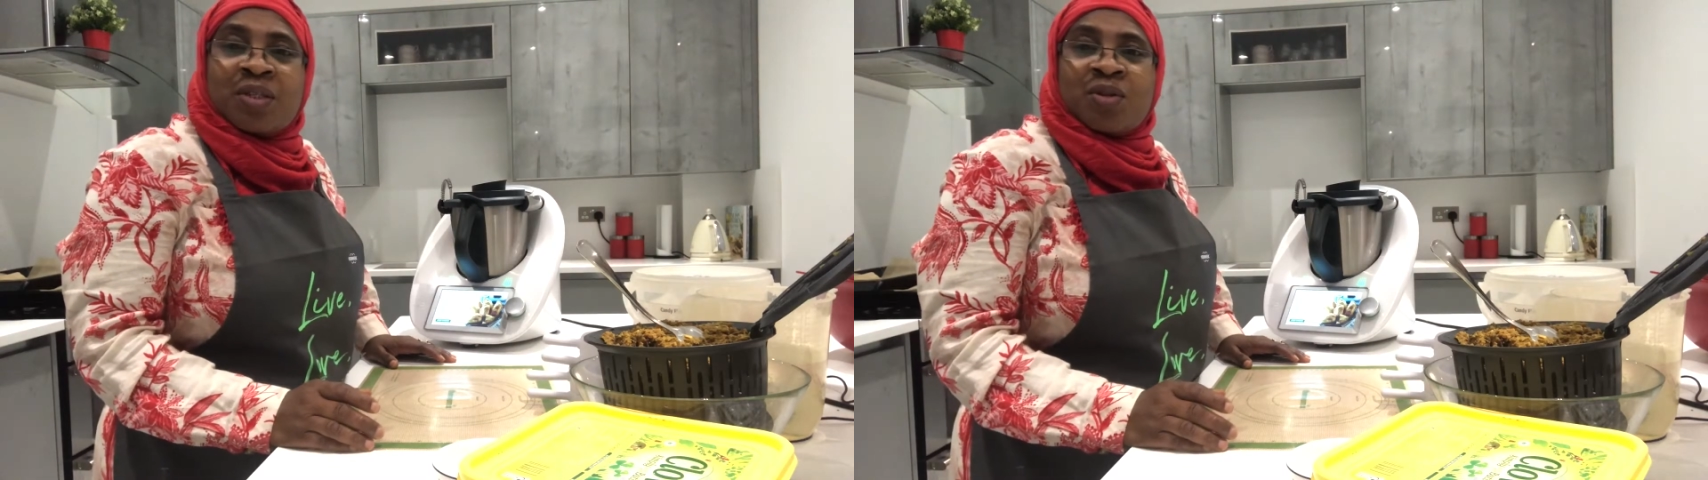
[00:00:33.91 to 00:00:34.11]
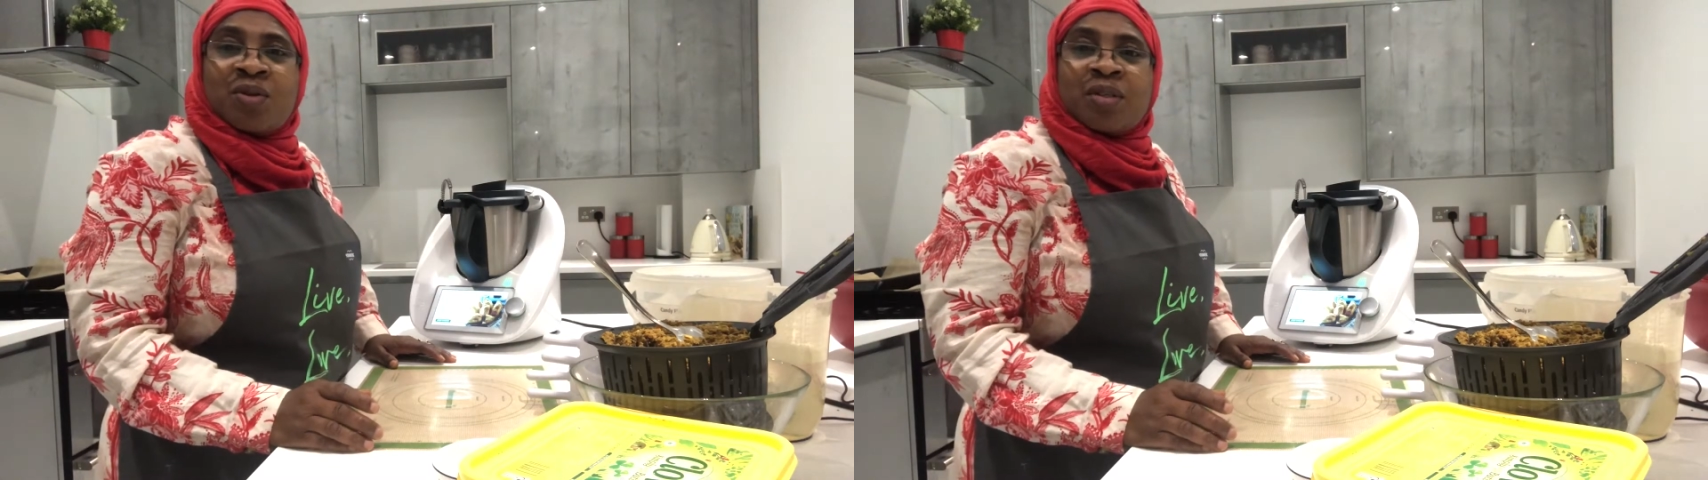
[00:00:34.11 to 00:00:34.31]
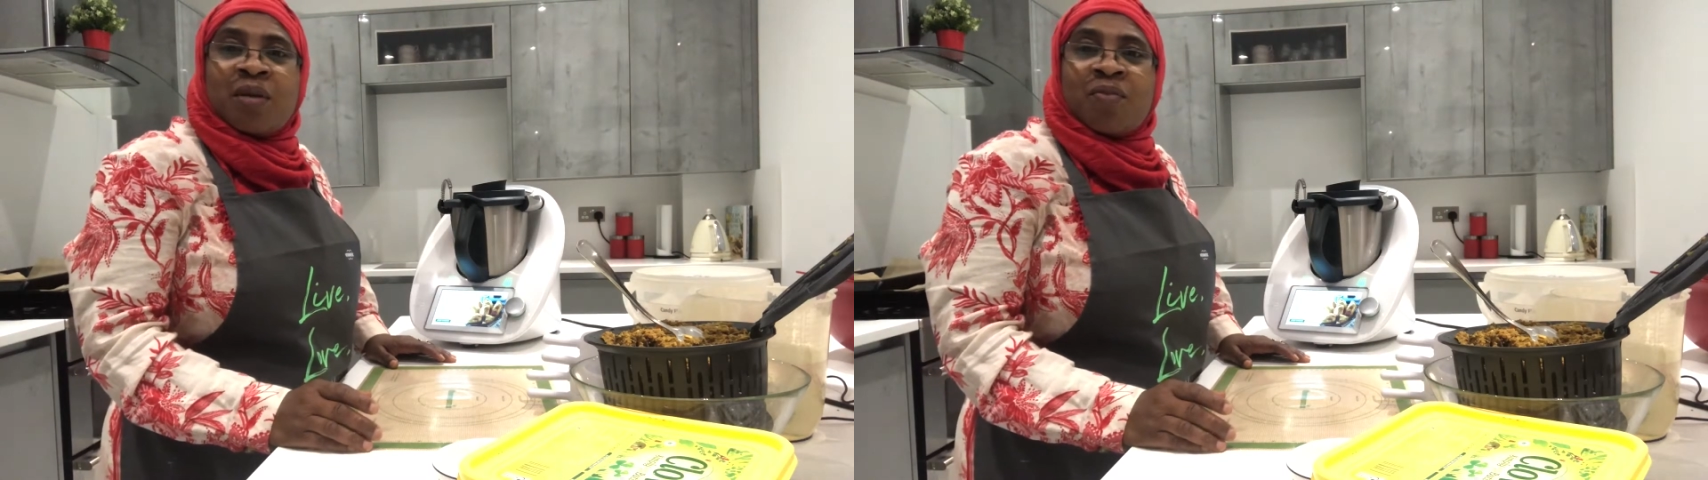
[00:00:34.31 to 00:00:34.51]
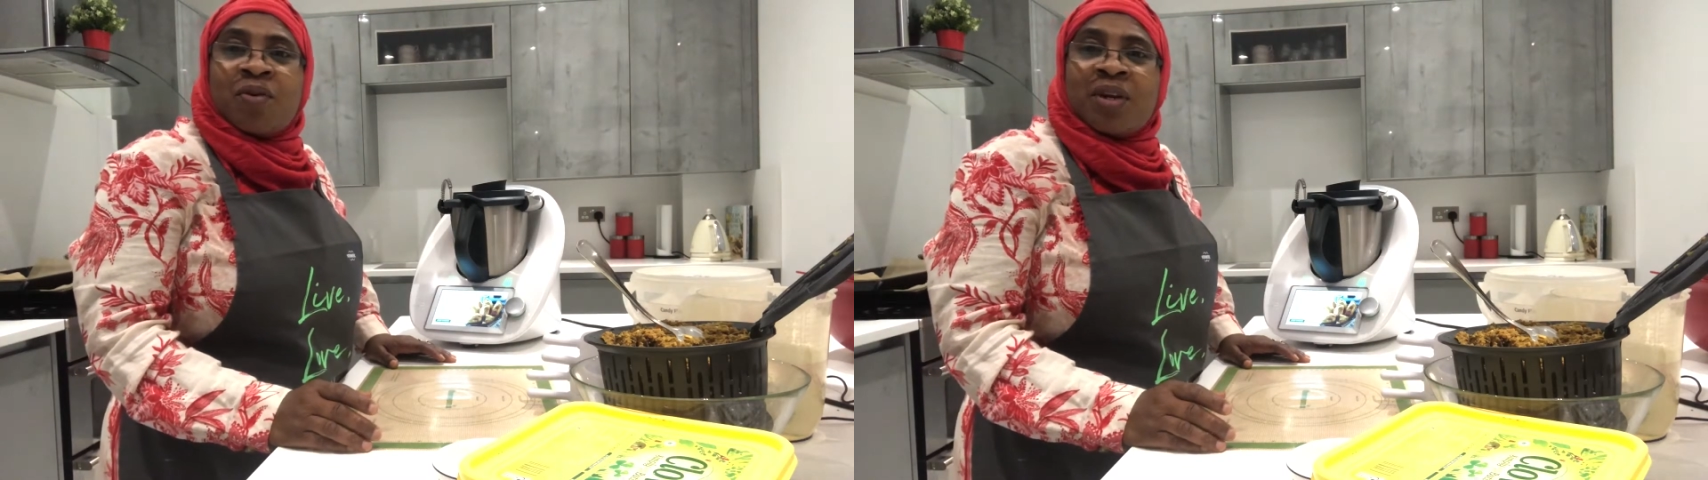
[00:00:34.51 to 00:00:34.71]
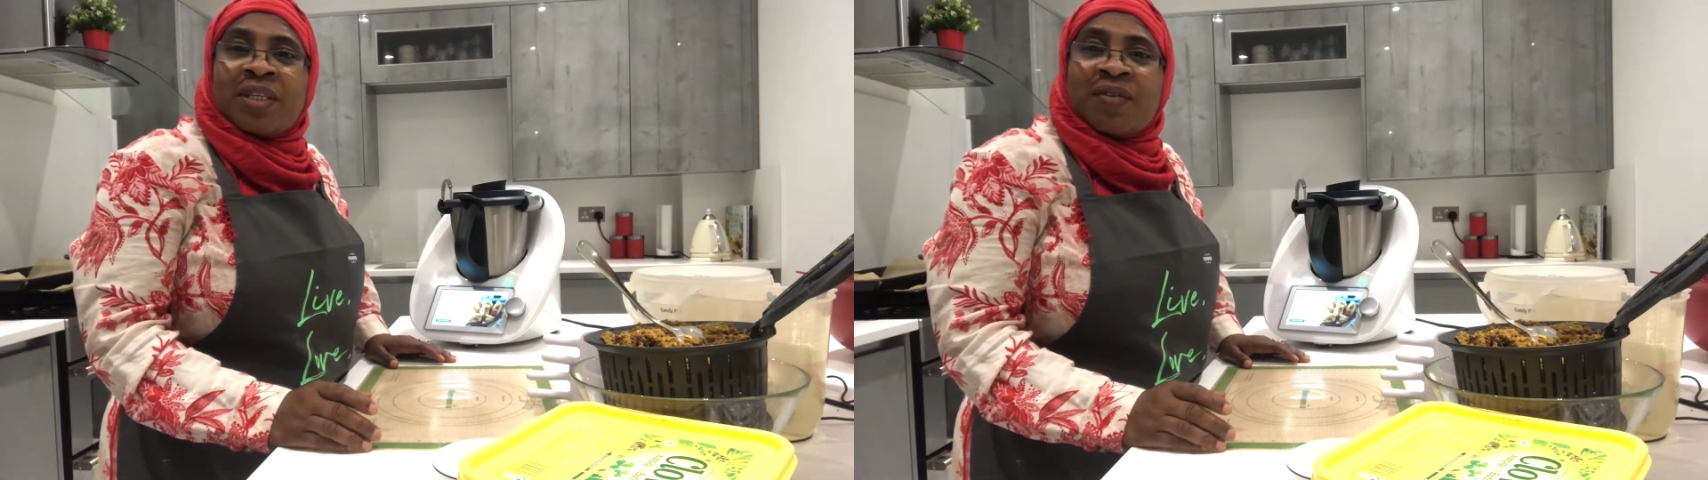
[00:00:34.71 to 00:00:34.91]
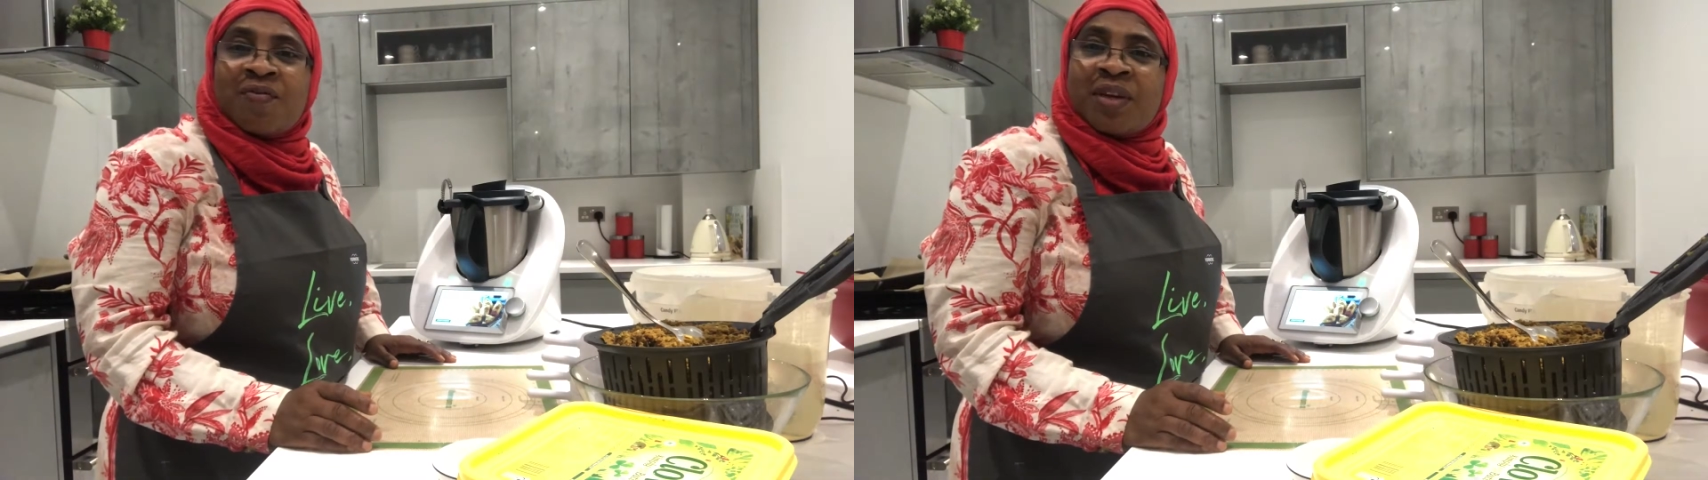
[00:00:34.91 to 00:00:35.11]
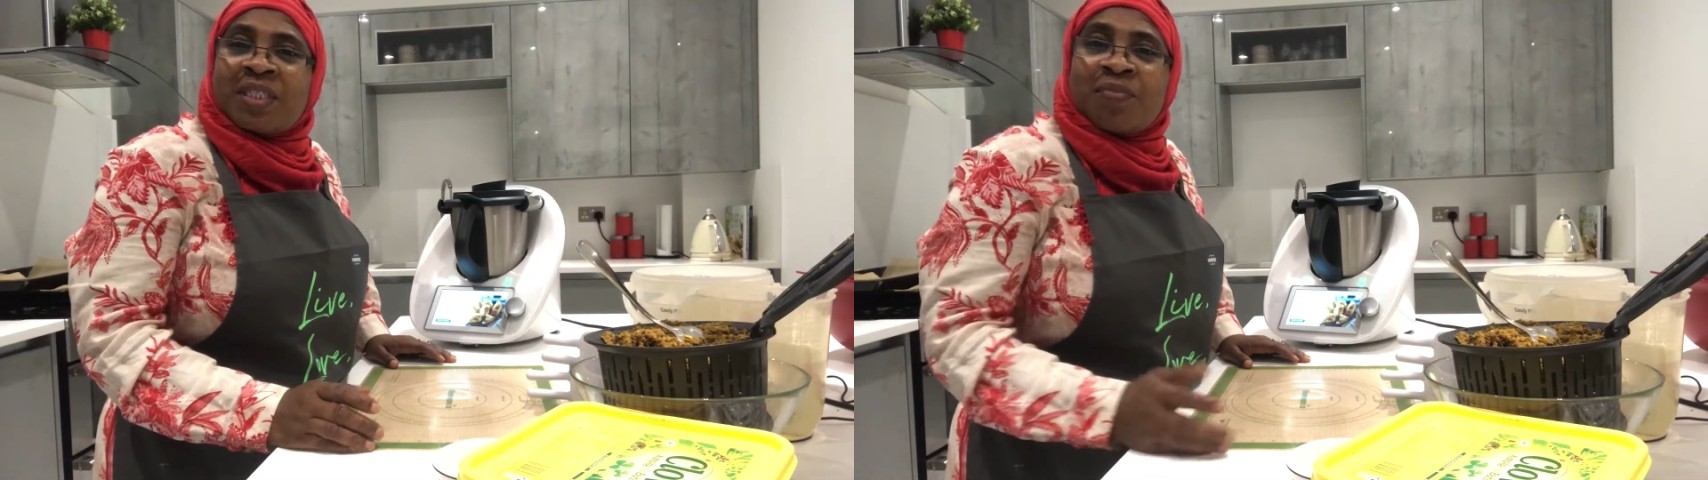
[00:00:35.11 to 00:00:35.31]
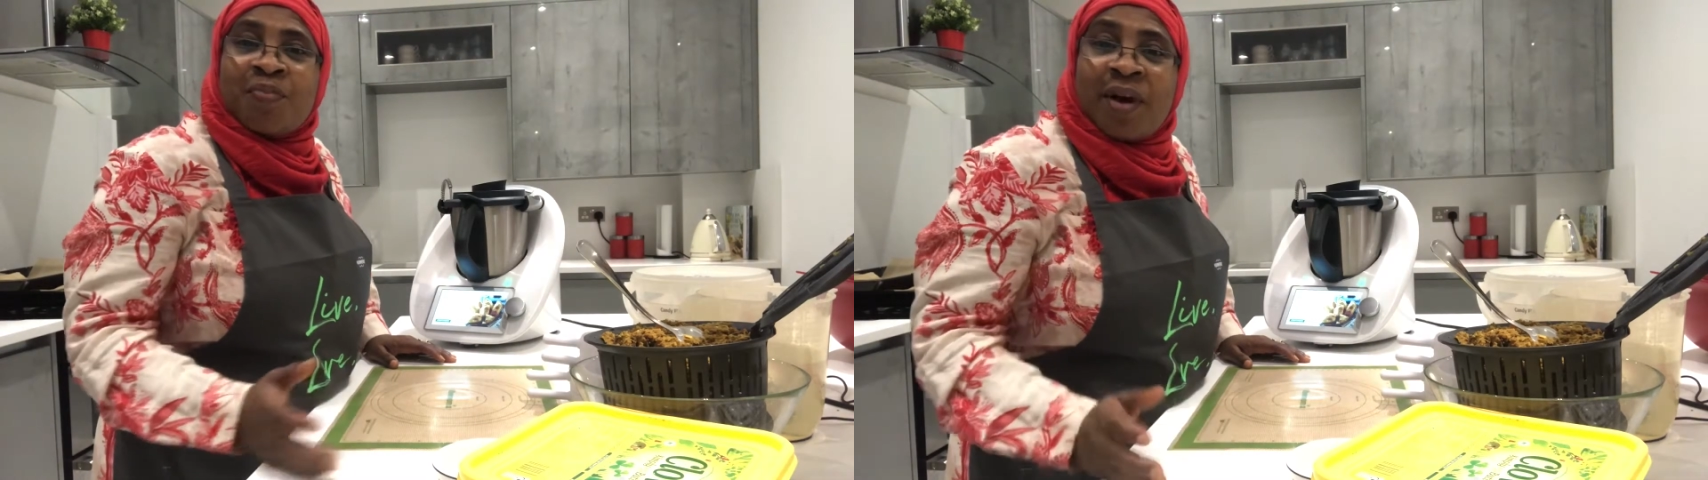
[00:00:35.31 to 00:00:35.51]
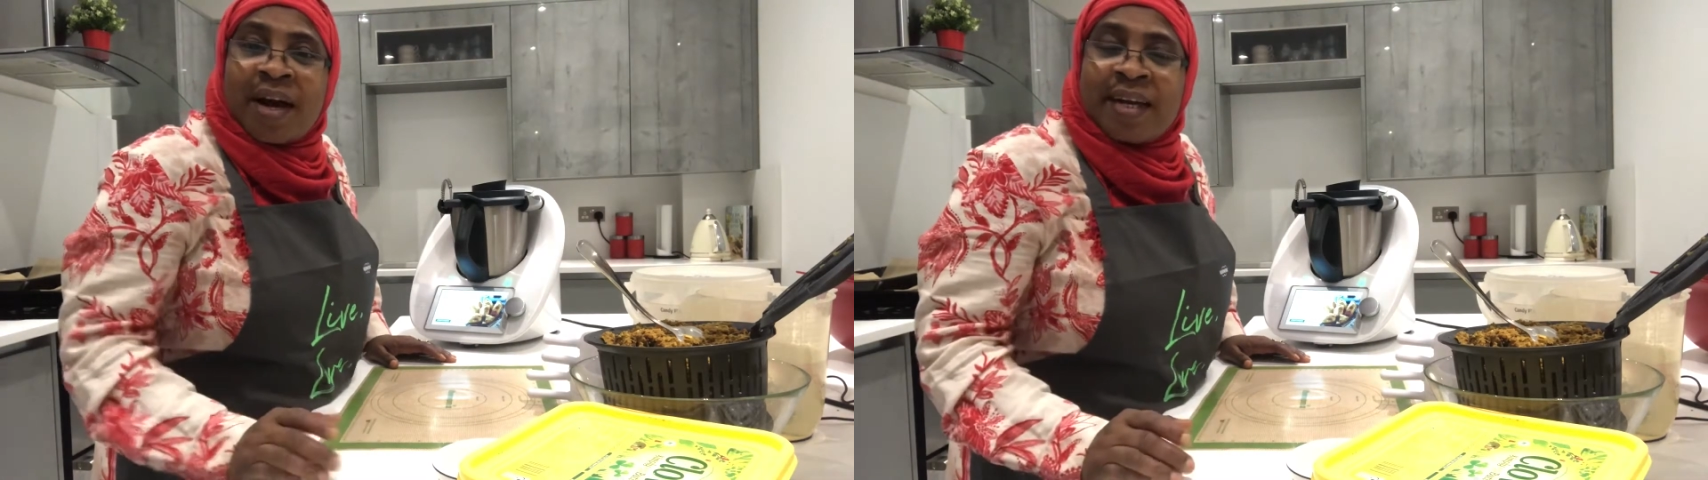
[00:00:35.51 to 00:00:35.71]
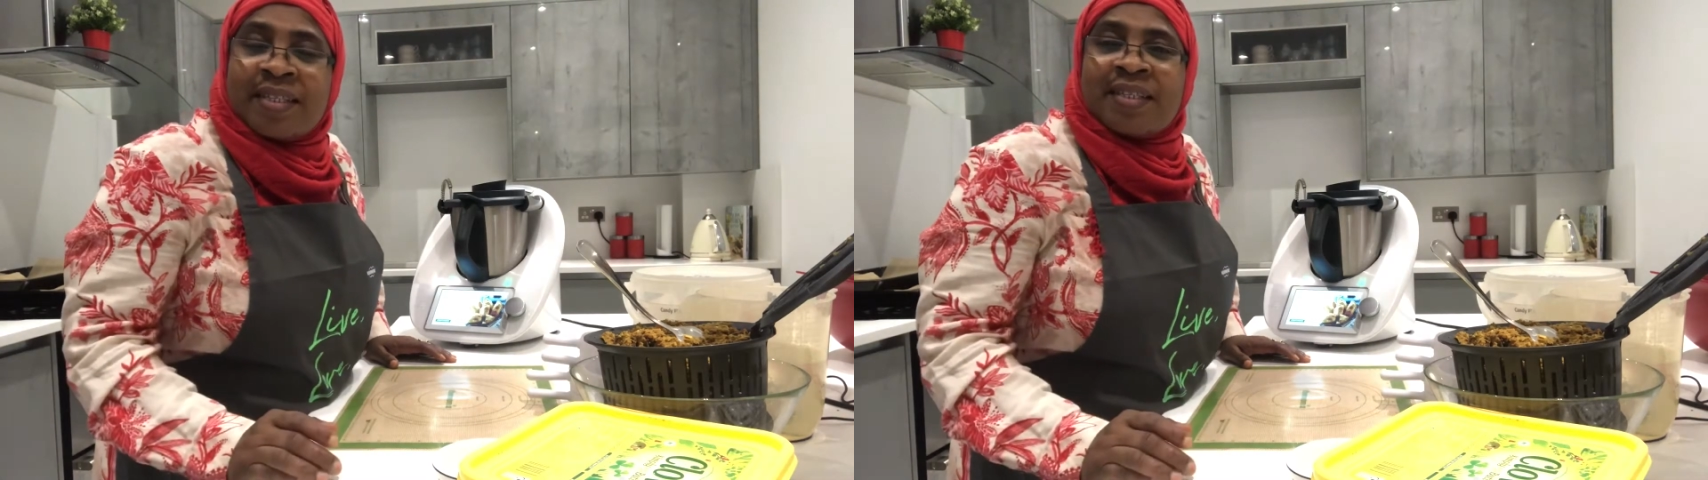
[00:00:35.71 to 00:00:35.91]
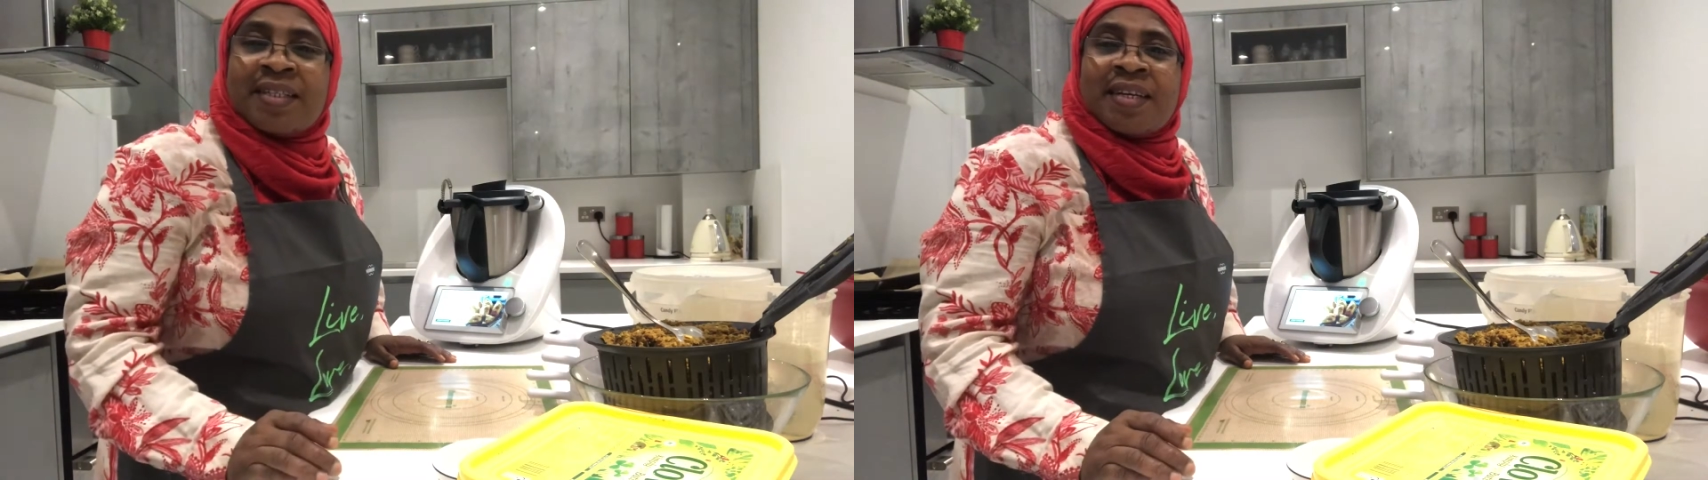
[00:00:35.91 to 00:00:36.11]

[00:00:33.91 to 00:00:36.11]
So some call it the veggie pies.